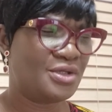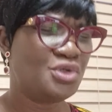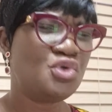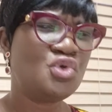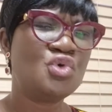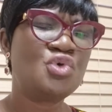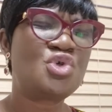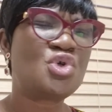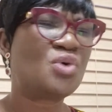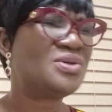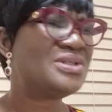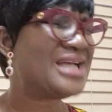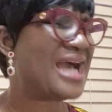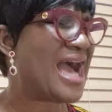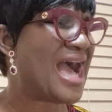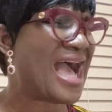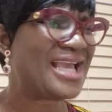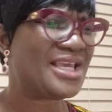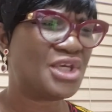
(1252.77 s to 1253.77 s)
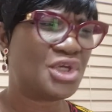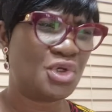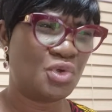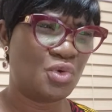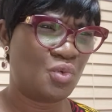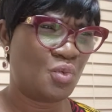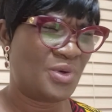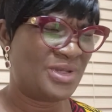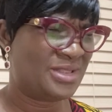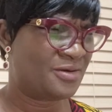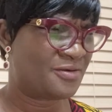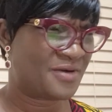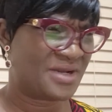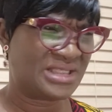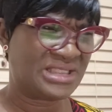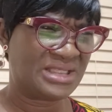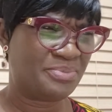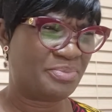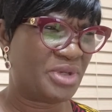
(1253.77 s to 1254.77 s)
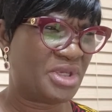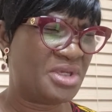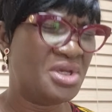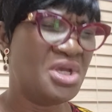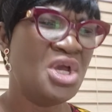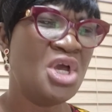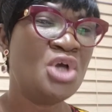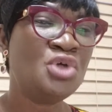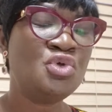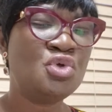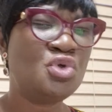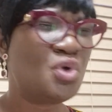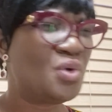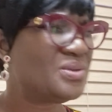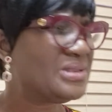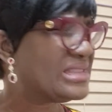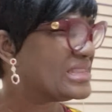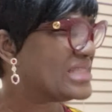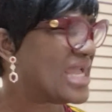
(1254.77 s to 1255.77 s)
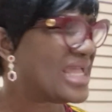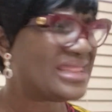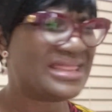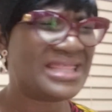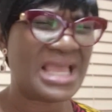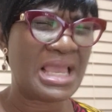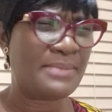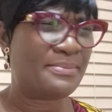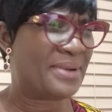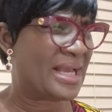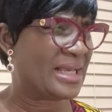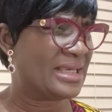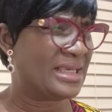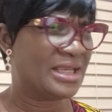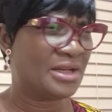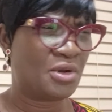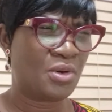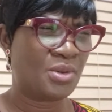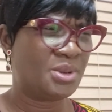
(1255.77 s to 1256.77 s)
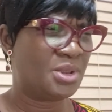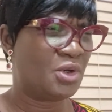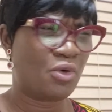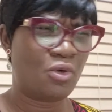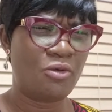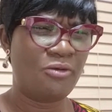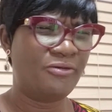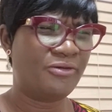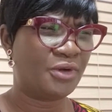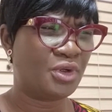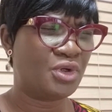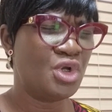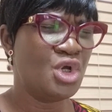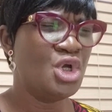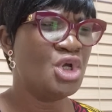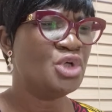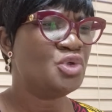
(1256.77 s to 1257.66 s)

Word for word: You don't argue with the recipe. You don't stand there banging on the oven.